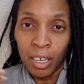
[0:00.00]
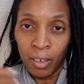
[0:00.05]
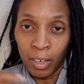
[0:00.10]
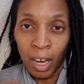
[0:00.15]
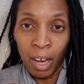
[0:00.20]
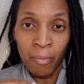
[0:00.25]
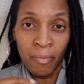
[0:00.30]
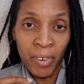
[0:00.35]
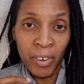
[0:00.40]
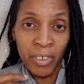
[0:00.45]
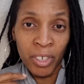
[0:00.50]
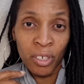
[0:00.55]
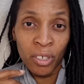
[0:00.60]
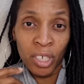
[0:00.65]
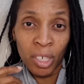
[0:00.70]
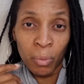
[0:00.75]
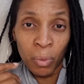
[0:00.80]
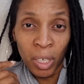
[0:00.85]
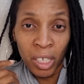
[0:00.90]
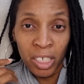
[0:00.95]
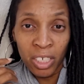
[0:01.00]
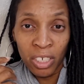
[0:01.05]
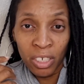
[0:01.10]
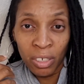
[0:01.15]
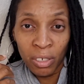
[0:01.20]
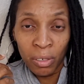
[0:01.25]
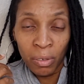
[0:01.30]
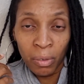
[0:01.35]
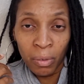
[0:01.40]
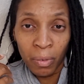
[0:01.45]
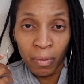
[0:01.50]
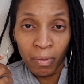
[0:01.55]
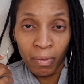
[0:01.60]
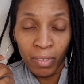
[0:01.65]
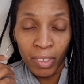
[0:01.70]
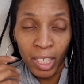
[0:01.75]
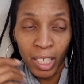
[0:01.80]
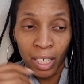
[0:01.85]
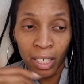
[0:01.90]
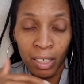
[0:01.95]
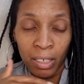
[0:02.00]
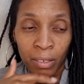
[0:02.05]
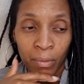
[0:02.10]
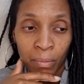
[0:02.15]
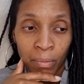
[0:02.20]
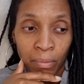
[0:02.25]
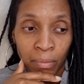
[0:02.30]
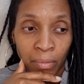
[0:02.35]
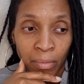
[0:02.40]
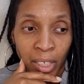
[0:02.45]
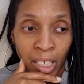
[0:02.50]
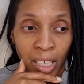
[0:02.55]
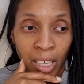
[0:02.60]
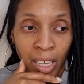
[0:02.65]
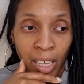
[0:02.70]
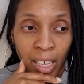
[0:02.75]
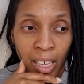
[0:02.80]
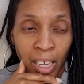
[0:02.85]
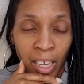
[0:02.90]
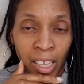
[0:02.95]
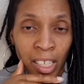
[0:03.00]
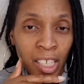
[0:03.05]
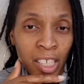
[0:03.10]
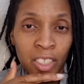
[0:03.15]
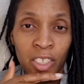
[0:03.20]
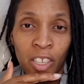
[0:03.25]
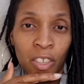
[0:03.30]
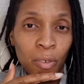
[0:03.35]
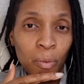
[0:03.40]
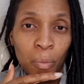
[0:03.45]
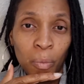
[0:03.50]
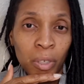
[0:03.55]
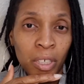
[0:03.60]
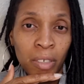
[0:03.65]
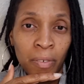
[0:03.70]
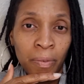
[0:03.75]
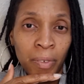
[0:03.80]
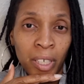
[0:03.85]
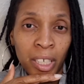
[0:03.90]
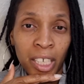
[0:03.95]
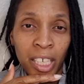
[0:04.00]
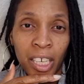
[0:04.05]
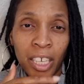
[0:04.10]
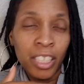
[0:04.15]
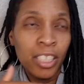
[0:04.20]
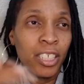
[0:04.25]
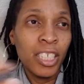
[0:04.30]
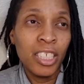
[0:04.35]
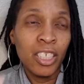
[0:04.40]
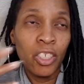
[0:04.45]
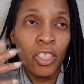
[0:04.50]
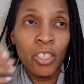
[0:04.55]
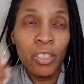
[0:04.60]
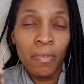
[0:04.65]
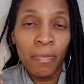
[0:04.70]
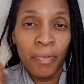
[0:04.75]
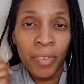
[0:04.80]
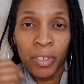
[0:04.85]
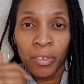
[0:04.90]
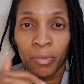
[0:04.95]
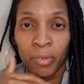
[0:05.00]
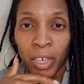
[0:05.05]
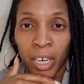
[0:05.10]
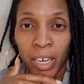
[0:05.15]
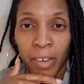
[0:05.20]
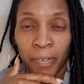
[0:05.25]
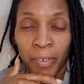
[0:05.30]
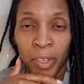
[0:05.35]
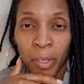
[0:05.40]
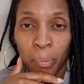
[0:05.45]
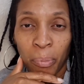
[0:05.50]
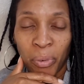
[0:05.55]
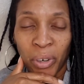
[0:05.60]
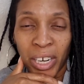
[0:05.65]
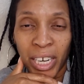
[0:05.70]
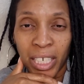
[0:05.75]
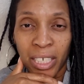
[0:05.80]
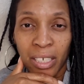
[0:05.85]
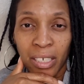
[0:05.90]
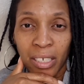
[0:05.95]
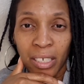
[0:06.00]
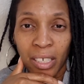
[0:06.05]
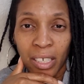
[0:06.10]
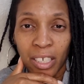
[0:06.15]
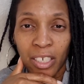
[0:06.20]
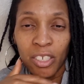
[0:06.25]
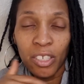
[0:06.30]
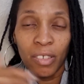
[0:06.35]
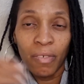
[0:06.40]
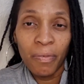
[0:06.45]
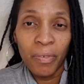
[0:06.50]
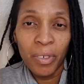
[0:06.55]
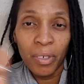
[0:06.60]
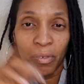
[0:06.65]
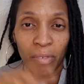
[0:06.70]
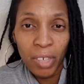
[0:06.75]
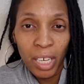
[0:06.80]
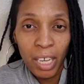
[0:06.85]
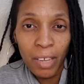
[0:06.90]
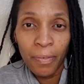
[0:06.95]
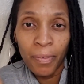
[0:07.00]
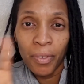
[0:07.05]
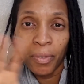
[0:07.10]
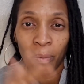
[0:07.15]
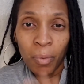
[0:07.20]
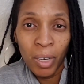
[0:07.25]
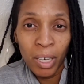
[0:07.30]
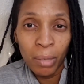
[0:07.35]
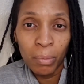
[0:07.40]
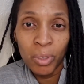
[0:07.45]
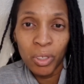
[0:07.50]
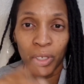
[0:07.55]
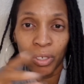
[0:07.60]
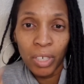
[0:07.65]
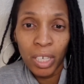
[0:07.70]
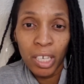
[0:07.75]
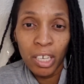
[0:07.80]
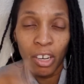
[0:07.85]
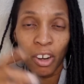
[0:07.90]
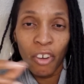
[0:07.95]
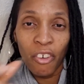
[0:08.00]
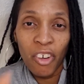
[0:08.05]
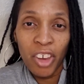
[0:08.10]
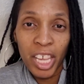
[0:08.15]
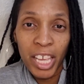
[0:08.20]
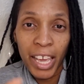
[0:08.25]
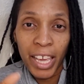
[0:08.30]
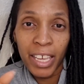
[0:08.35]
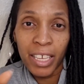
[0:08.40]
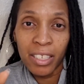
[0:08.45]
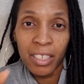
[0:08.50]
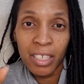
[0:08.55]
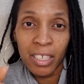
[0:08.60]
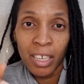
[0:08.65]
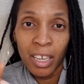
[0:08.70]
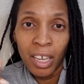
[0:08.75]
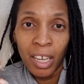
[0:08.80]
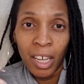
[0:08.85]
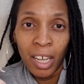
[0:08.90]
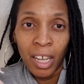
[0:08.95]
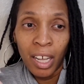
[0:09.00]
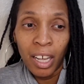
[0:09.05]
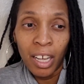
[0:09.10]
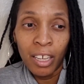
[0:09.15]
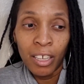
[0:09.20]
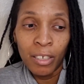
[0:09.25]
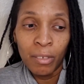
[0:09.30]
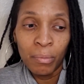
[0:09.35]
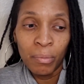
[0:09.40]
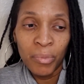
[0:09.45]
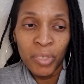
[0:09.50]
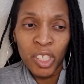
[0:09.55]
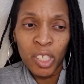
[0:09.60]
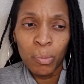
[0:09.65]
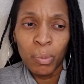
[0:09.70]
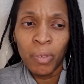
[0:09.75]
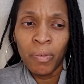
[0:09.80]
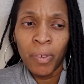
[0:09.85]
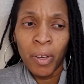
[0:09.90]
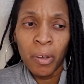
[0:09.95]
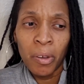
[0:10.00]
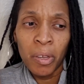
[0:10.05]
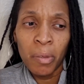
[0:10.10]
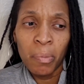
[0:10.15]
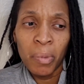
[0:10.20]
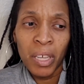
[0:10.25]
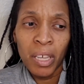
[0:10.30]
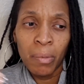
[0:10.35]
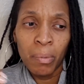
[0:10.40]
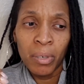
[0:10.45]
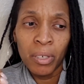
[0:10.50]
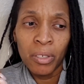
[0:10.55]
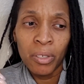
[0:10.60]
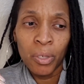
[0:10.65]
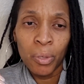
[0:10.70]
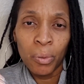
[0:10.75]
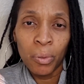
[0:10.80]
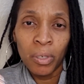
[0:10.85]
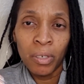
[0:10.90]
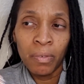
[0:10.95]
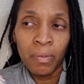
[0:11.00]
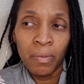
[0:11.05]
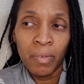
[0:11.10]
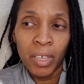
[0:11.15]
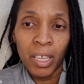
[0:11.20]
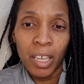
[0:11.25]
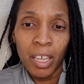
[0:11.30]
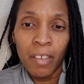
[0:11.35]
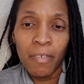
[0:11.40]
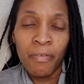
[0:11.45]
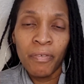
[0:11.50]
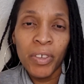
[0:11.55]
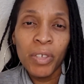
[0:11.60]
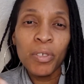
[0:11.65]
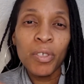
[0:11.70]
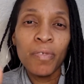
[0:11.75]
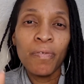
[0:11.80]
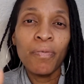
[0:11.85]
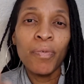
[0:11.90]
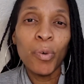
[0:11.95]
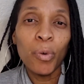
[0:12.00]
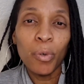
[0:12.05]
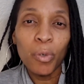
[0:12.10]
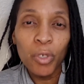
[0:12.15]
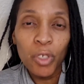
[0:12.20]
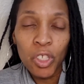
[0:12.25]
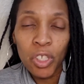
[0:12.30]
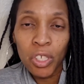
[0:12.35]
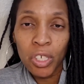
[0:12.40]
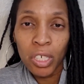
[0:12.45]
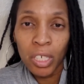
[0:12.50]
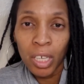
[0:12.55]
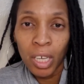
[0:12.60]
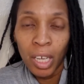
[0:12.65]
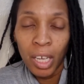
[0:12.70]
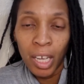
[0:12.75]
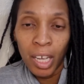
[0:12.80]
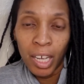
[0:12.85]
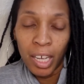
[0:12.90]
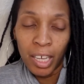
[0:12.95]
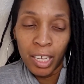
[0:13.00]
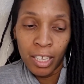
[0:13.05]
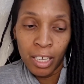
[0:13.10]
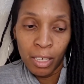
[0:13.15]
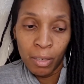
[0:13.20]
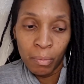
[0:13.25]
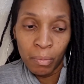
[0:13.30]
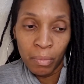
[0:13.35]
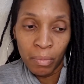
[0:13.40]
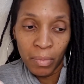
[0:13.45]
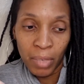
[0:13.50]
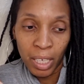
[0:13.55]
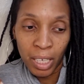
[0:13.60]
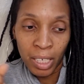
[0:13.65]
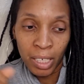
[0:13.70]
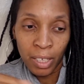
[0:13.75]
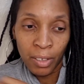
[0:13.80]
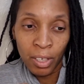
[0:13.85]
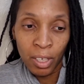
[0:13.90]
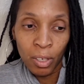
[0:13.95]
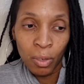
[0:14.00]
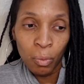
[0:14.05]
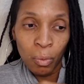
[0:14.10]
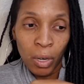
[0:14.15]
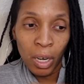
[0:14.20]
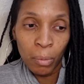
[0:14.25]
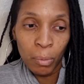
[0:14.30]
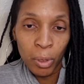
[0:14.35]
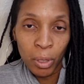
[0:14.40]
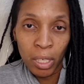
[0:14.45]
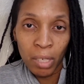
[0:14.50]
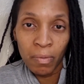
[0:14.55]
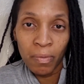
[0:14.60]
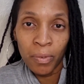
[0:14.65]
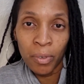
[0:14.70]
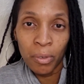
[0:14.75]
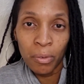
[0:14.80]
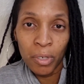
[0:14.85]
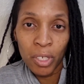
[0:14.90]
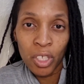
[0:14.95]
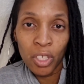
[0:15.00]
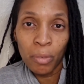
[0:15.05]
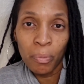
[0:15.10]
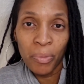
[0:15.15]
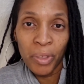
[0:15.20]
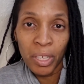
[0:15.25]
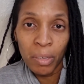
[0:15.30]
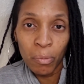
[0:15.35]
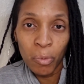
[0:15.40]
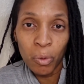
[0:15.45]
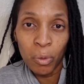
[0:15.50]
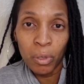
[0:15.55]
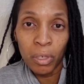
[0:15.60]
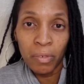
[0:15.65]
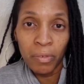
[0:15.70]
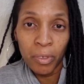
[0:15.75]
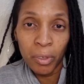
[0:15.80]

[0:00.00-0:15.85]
I'm very good at what I do, and I don't want to flog it. It doesn't feel right for the brand. It doesn't feel right for what I'm trying to create, to be phoning people and sort of, it feels forced, and I think what I'm looking for is something more of